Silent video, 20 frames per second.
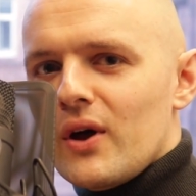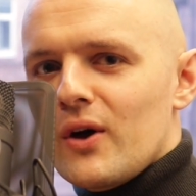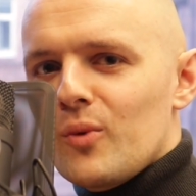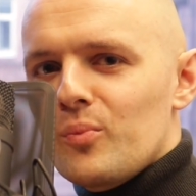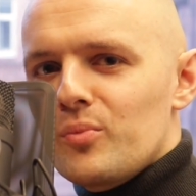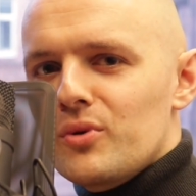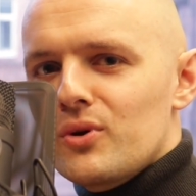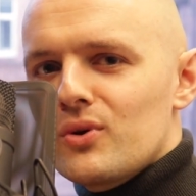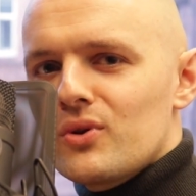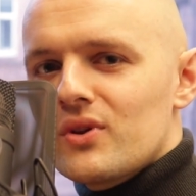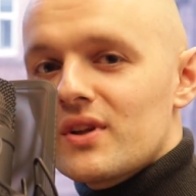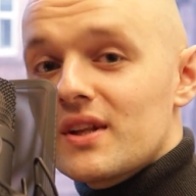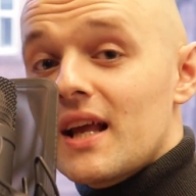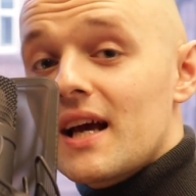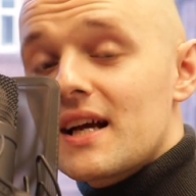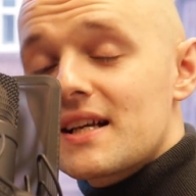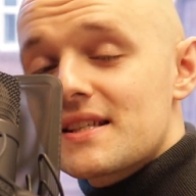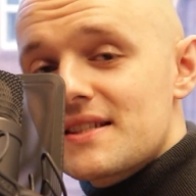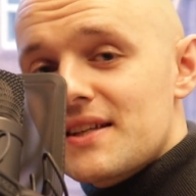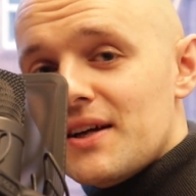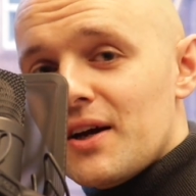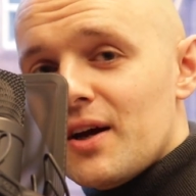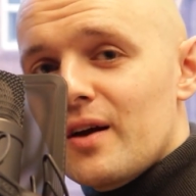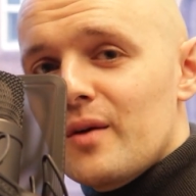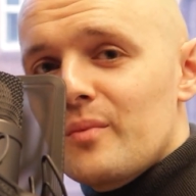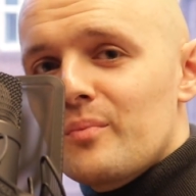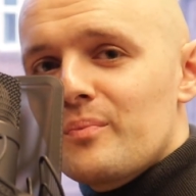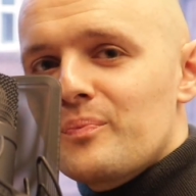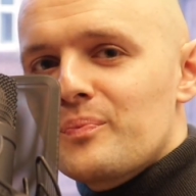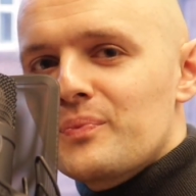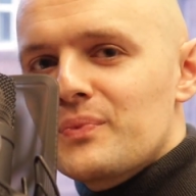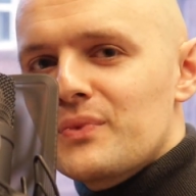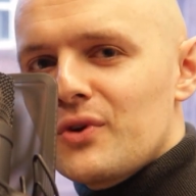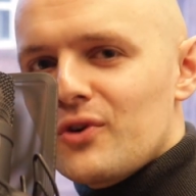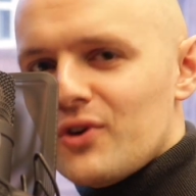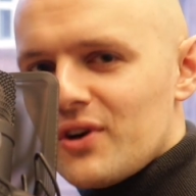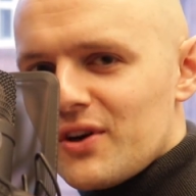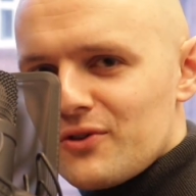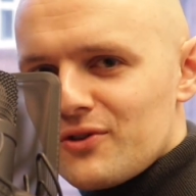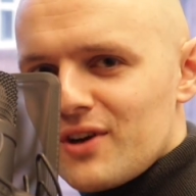will help you the next time
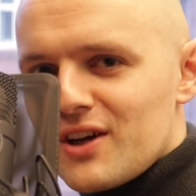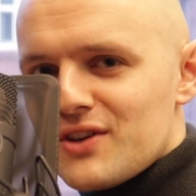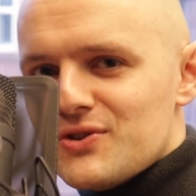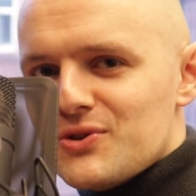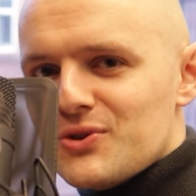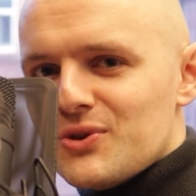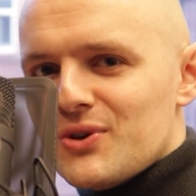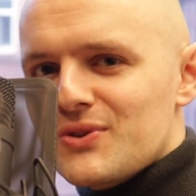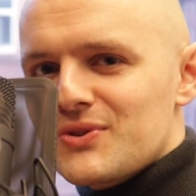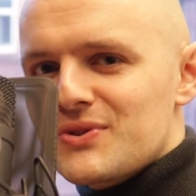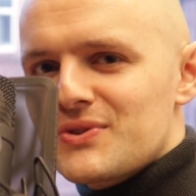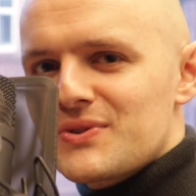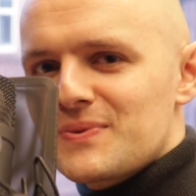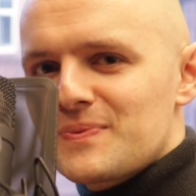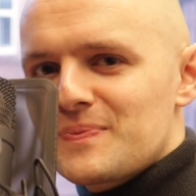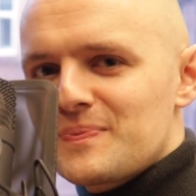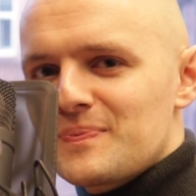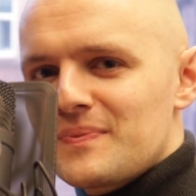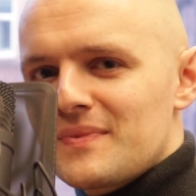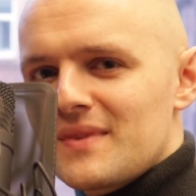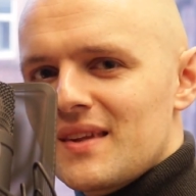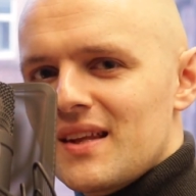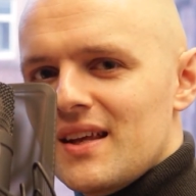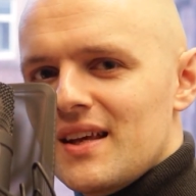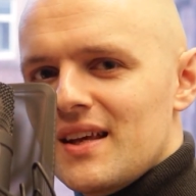you're in a restaurant.